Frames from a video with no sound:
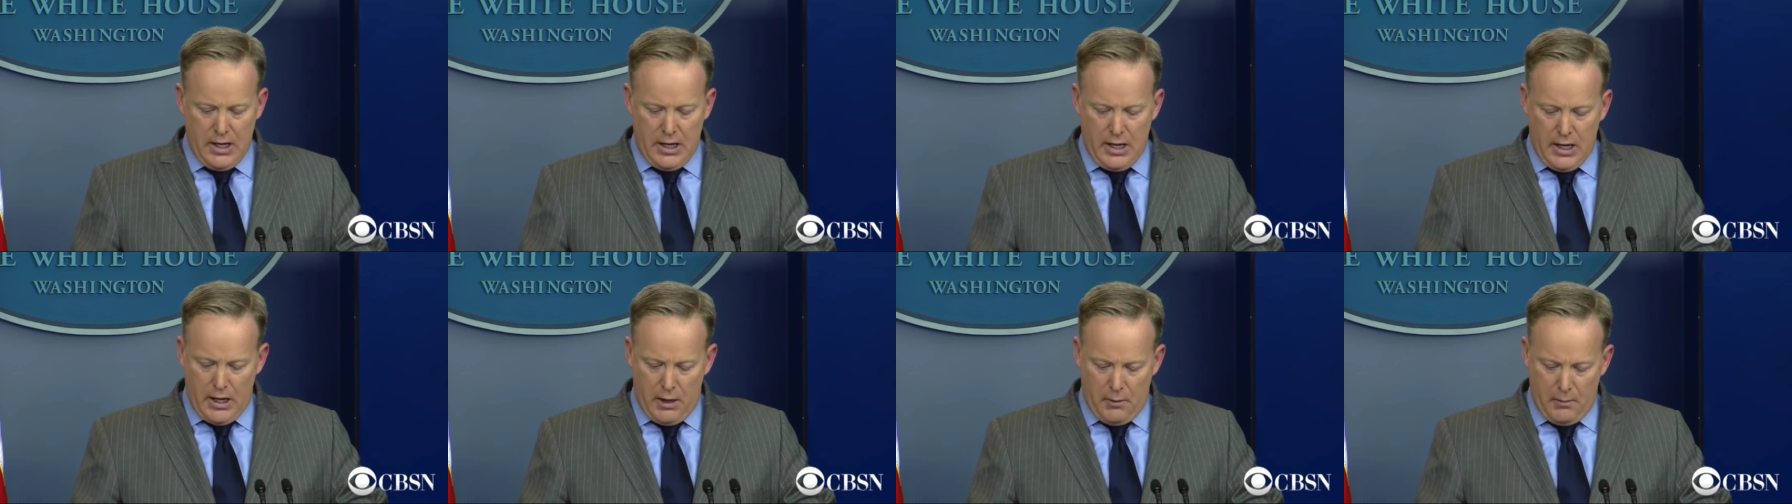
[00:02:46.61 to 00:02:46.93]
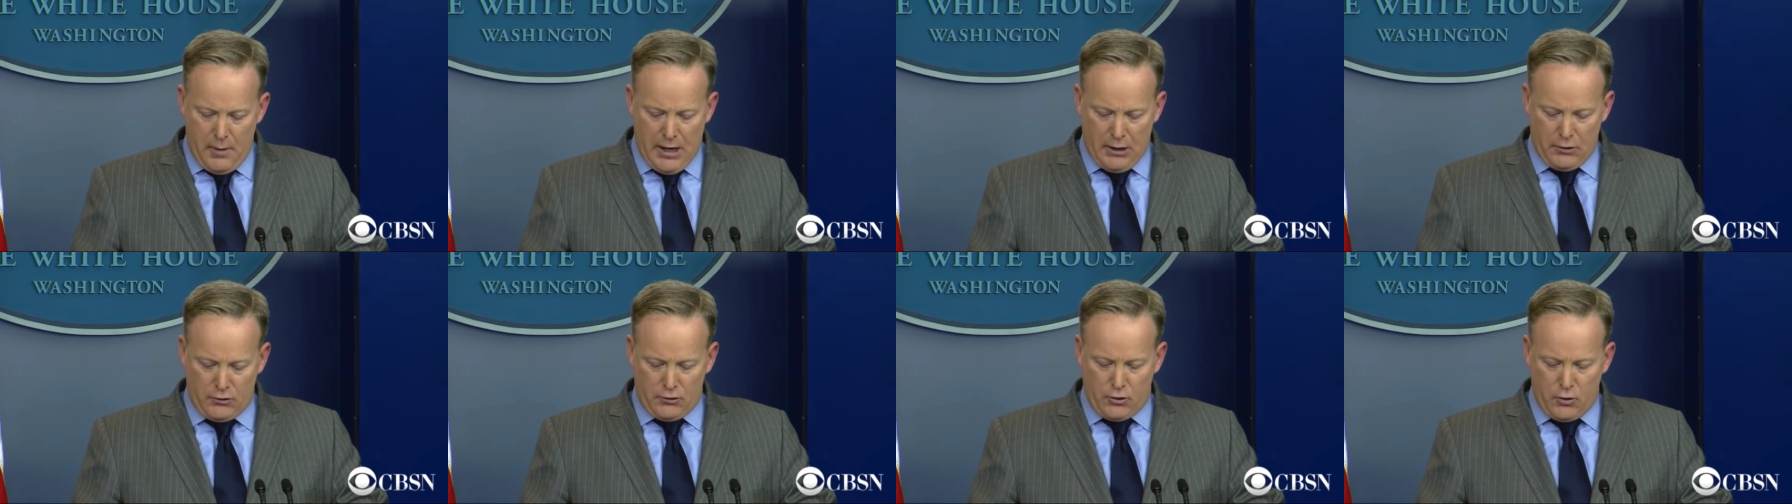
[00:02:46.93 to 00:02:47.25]

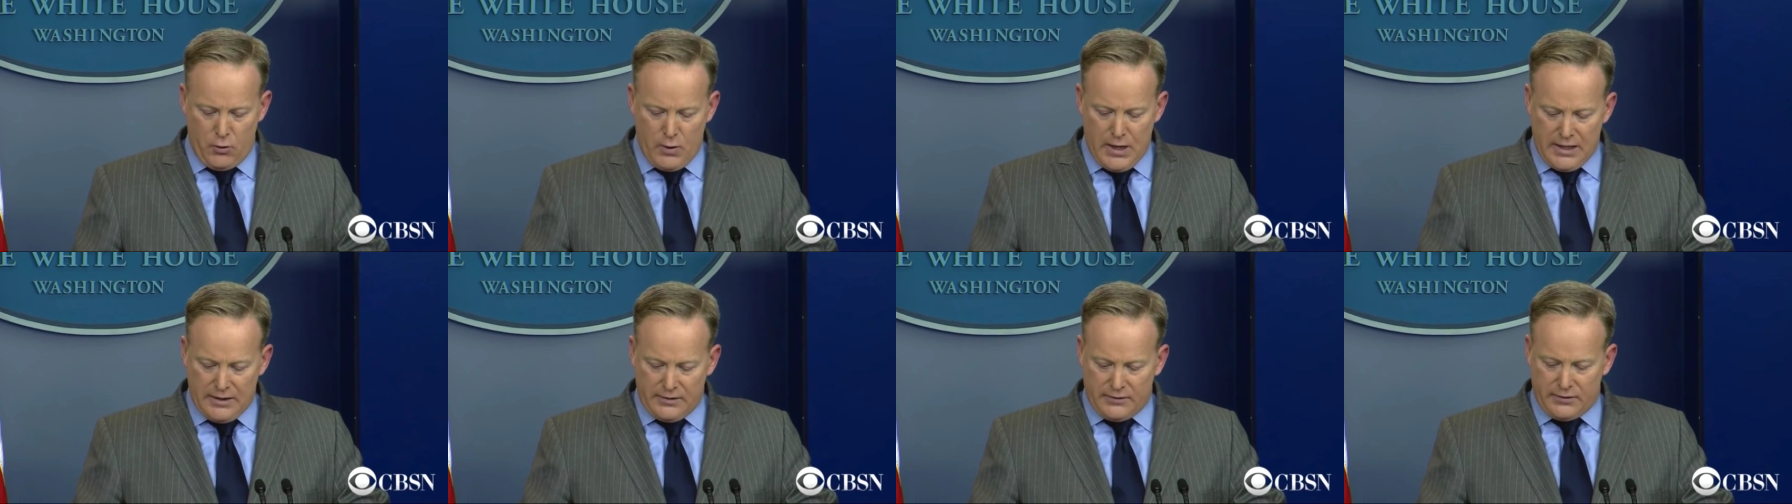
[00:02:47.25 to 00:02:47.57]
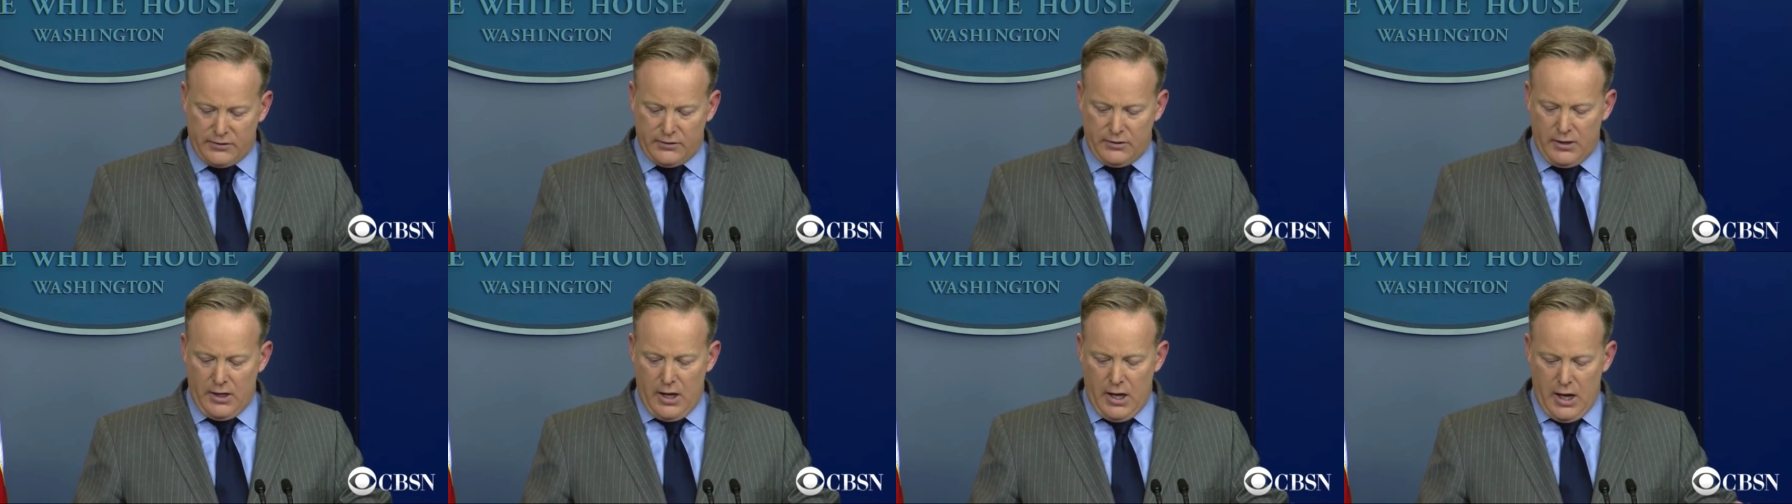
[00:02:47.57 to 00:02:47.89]
about
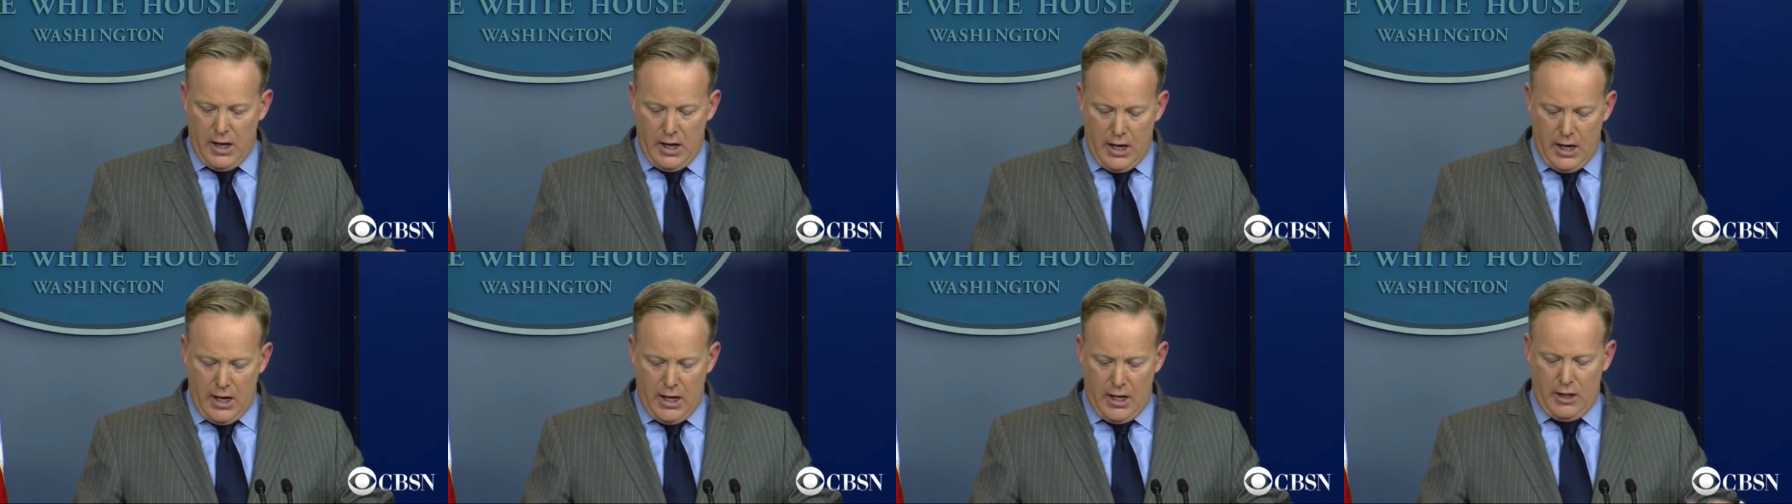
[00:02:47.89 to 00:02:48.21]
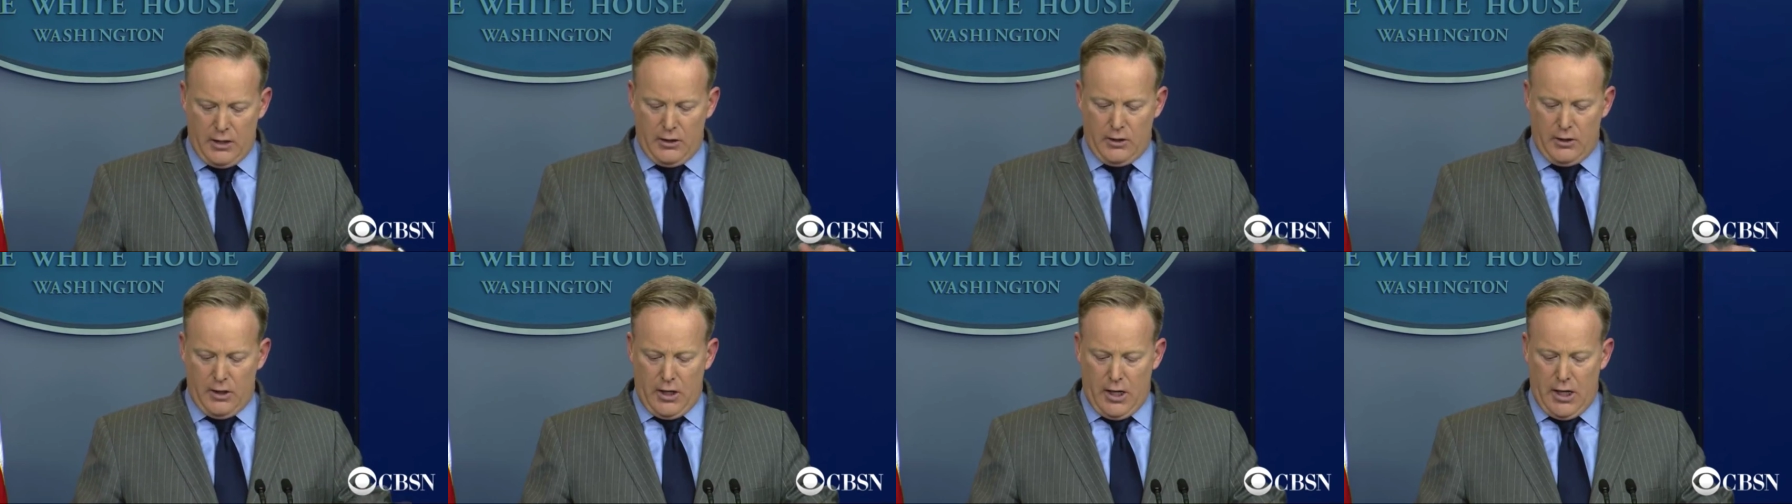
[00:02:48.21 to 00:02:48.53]
tweets
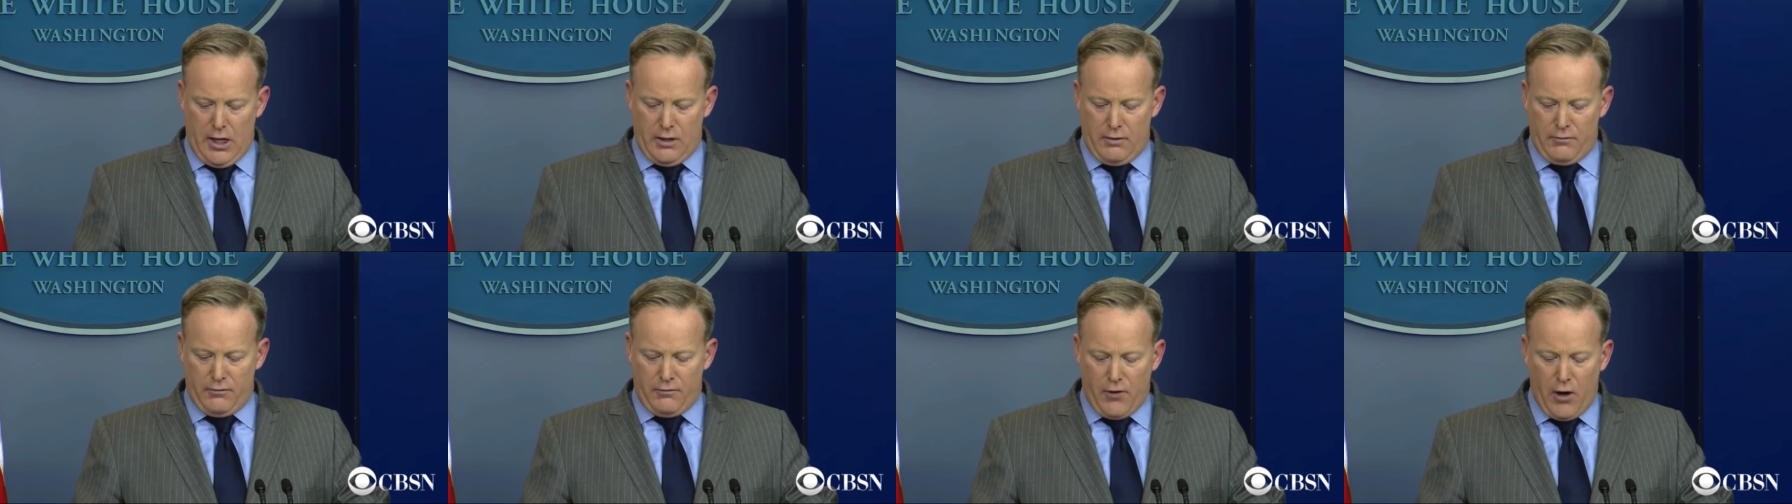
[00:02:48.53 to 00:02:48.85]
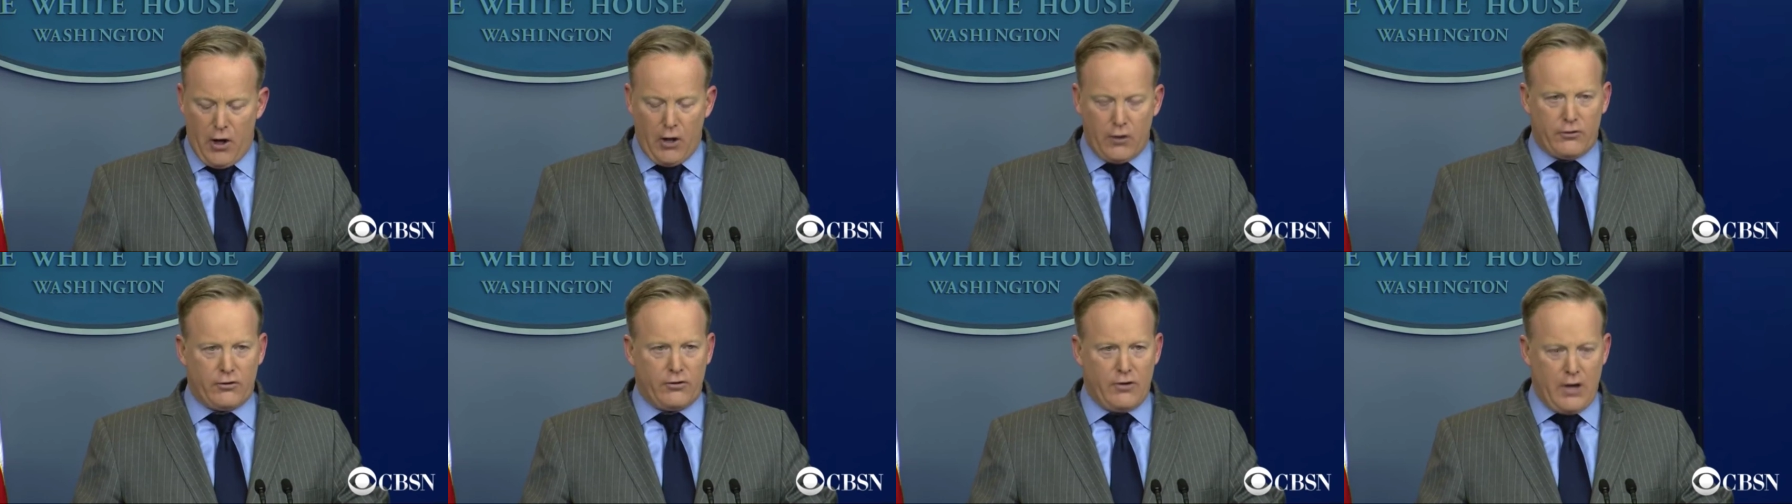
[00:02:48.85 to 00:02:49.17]
and, and
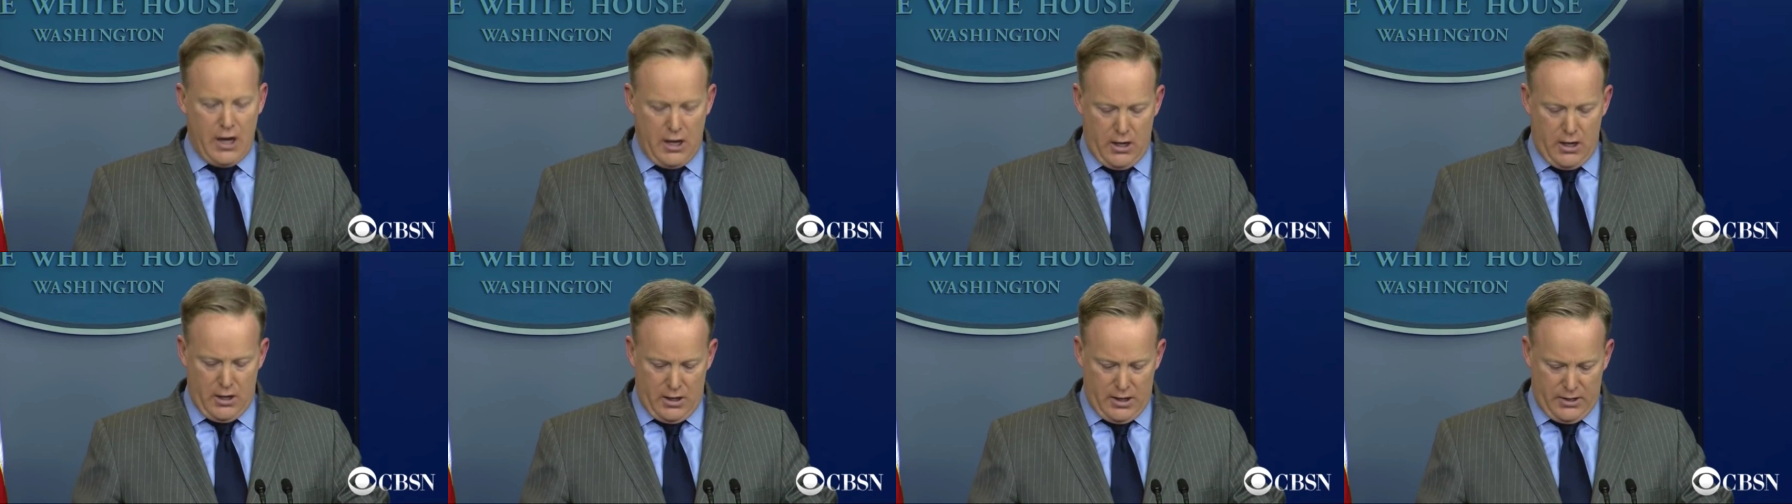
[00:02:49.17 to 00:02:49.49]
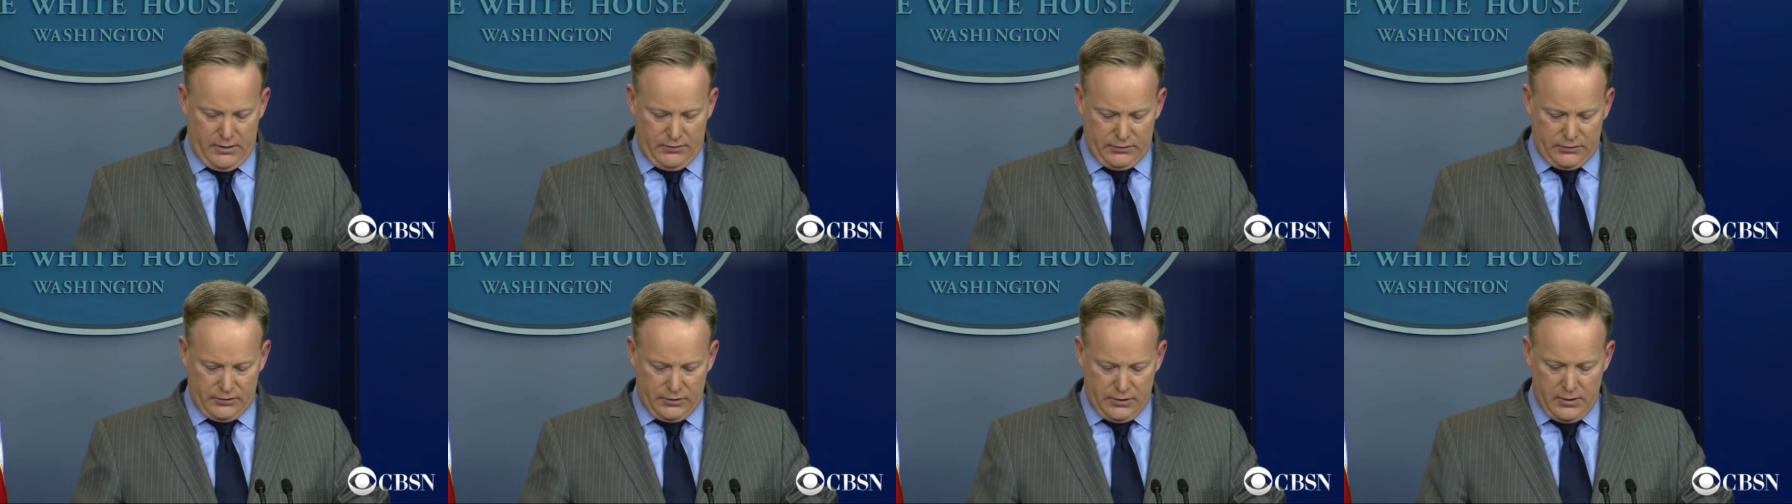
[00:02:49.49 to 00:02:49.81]
false
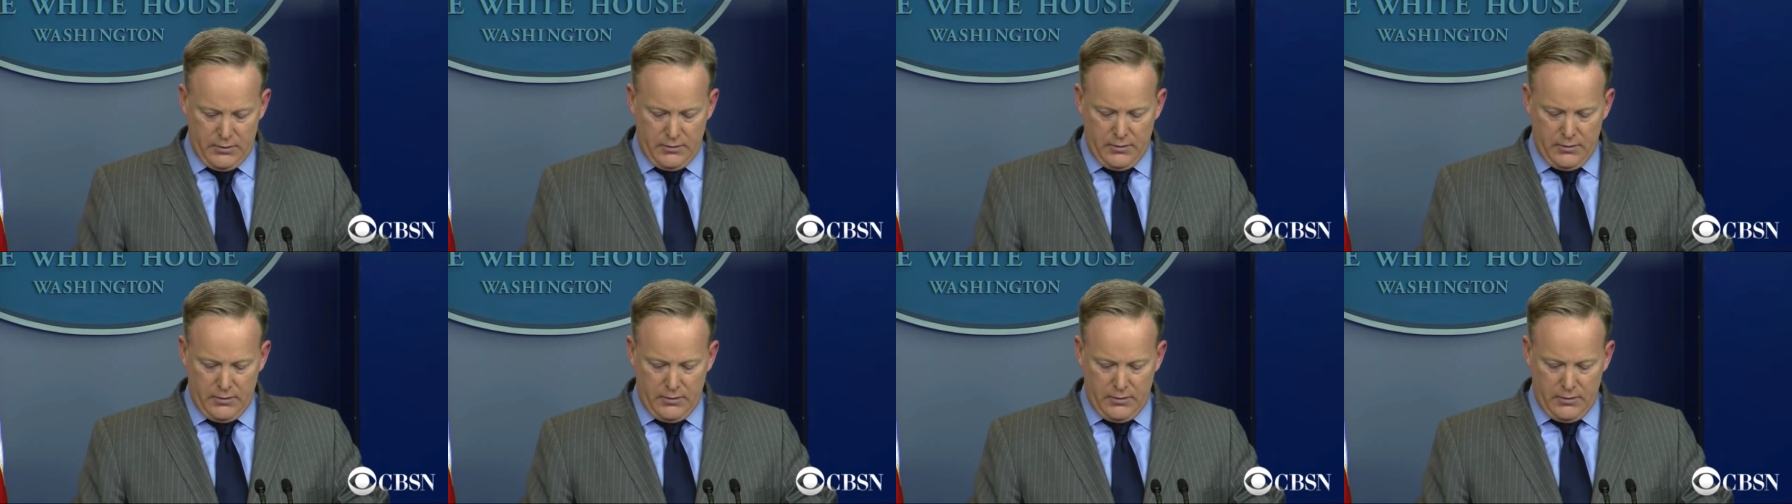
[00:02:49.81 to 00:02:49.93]
narratives,